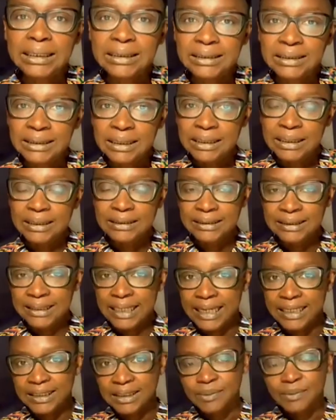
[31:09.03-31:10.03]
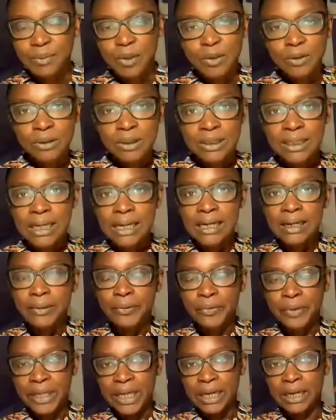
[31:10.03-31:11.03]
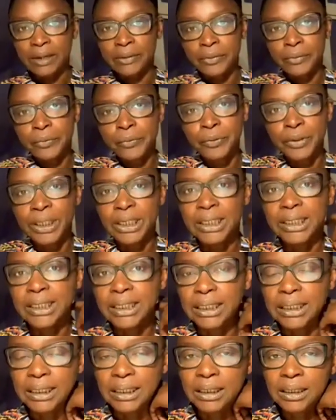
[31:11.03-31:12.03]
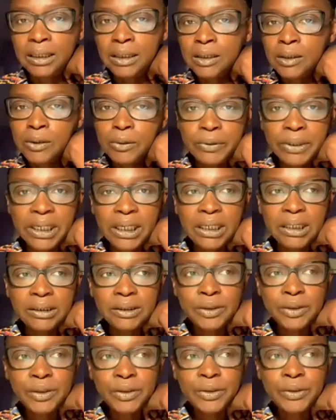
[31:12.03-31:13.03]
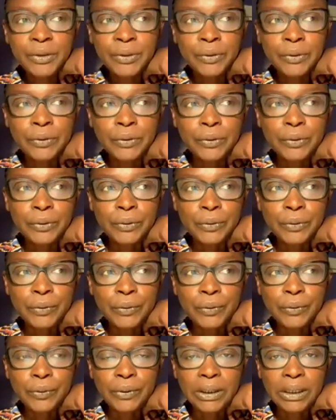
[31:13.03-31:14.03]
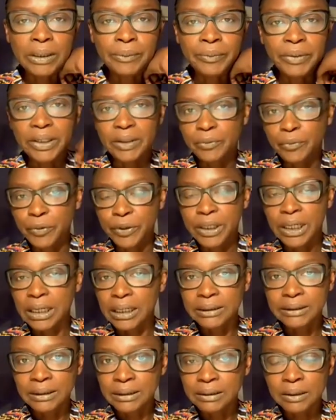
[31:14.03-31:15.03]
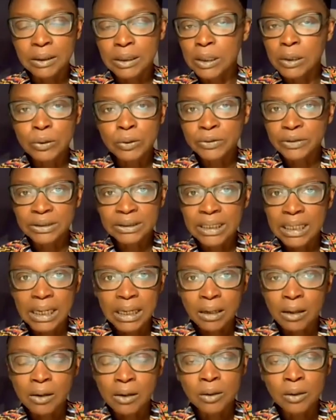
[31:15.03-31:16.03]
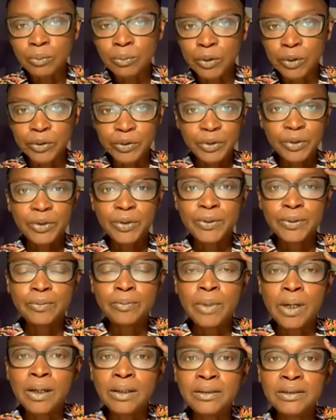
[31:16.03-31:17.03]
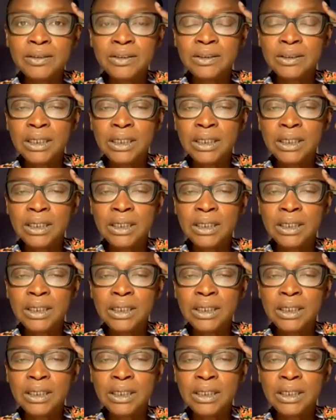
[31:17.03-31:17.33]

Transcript: Zeitz MOCA, we are really going to, I mean, we are closed now almost 2 months